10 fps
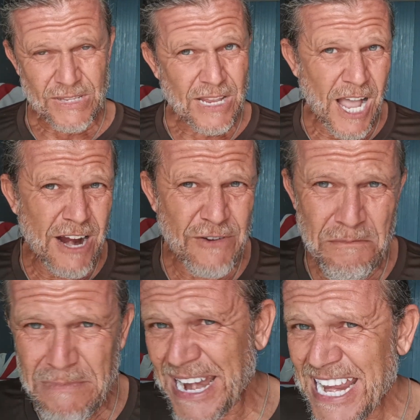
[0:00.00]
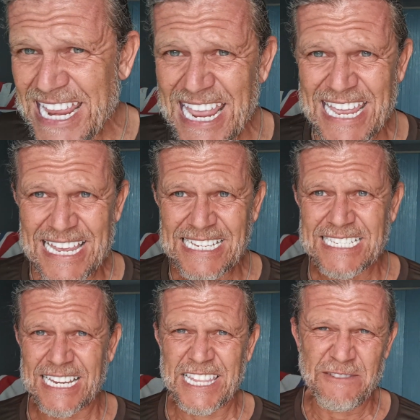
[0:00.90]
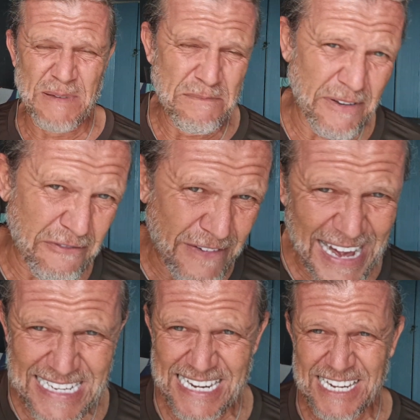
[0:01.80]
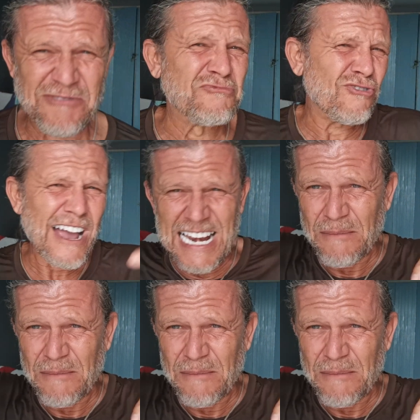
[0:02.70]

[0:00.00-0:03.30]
over many years, and they've been perfected right up